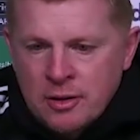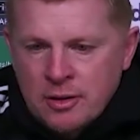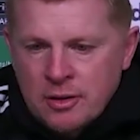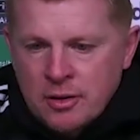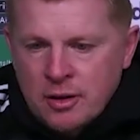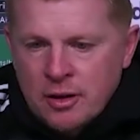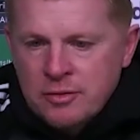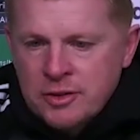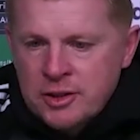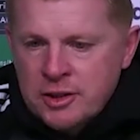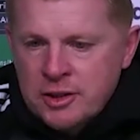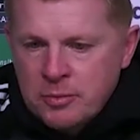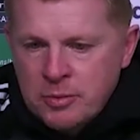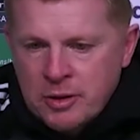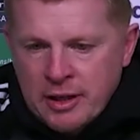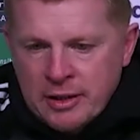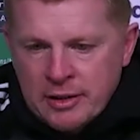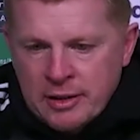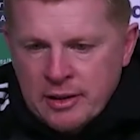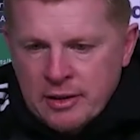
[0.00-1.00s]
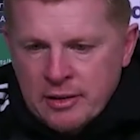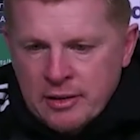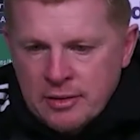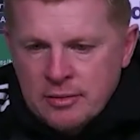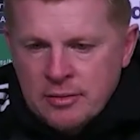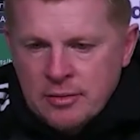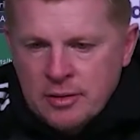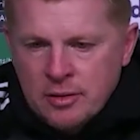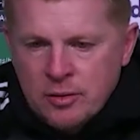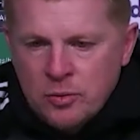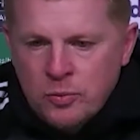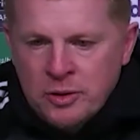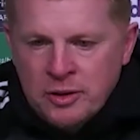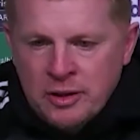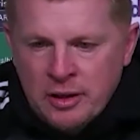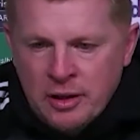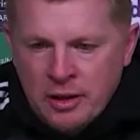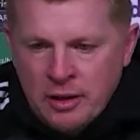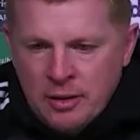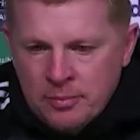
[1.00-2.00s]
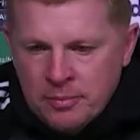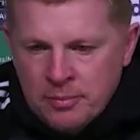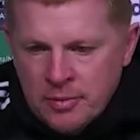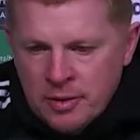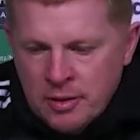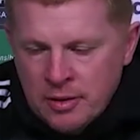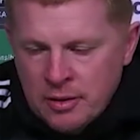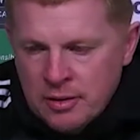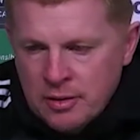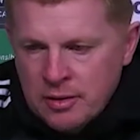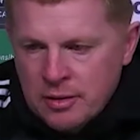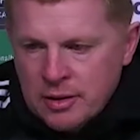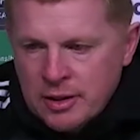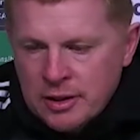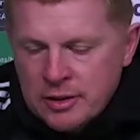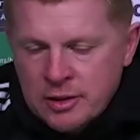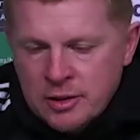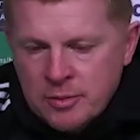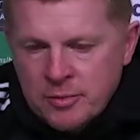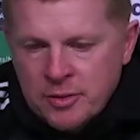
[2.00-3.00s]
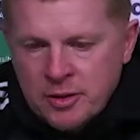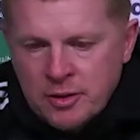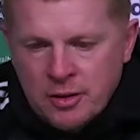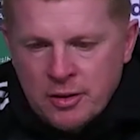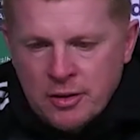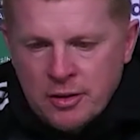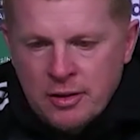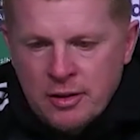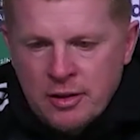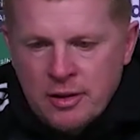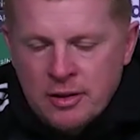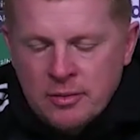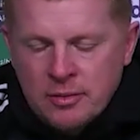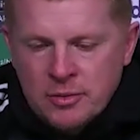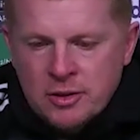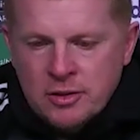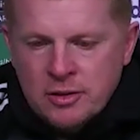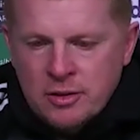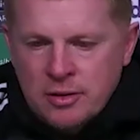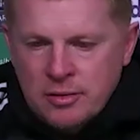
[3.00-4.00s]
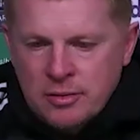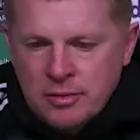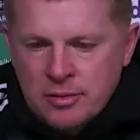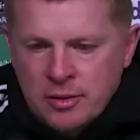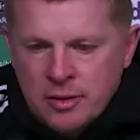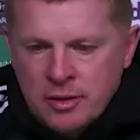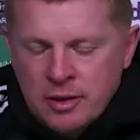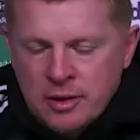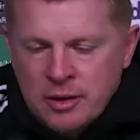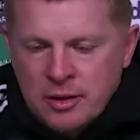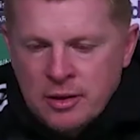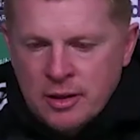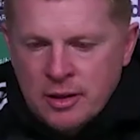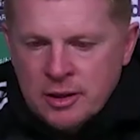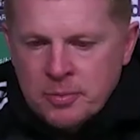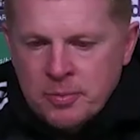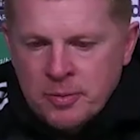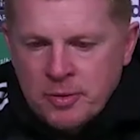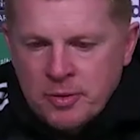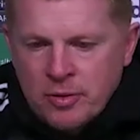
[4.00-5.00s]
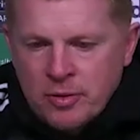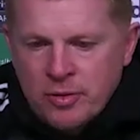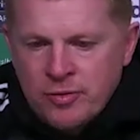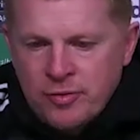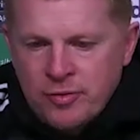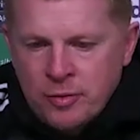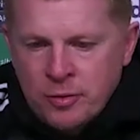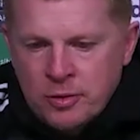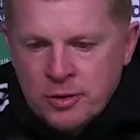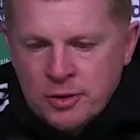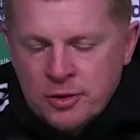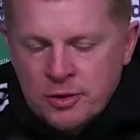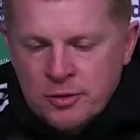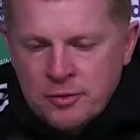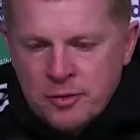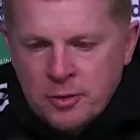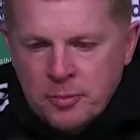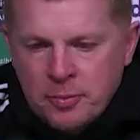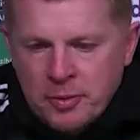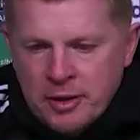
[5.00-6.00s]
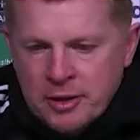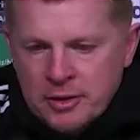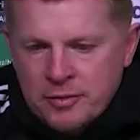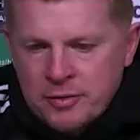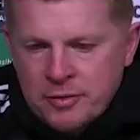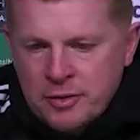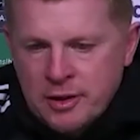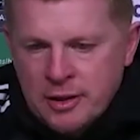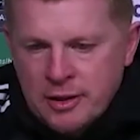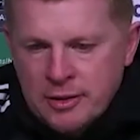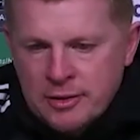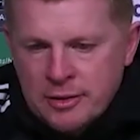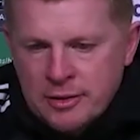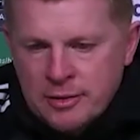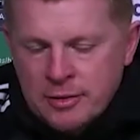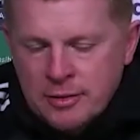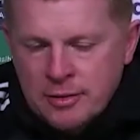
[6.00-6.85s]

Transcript: Obviously, we'd like to, you know, win the game or get something out of the game. So that's been our whole focus over the past few days.